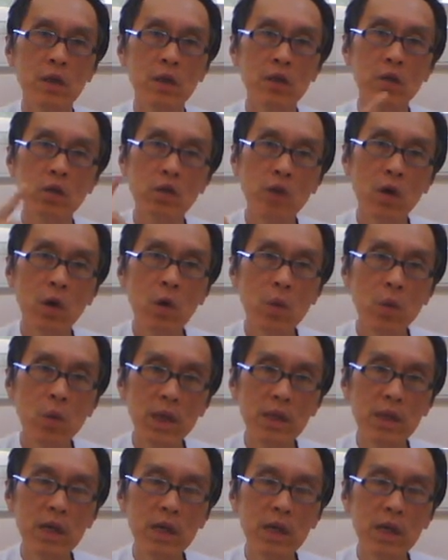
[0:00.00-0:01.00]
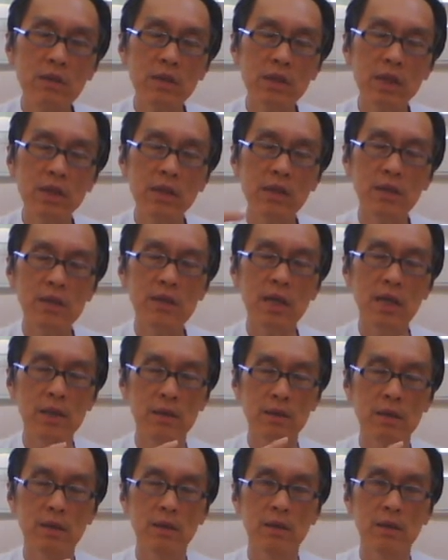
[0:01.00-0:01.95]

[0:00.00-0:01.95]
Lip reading: you know what kind of state is that.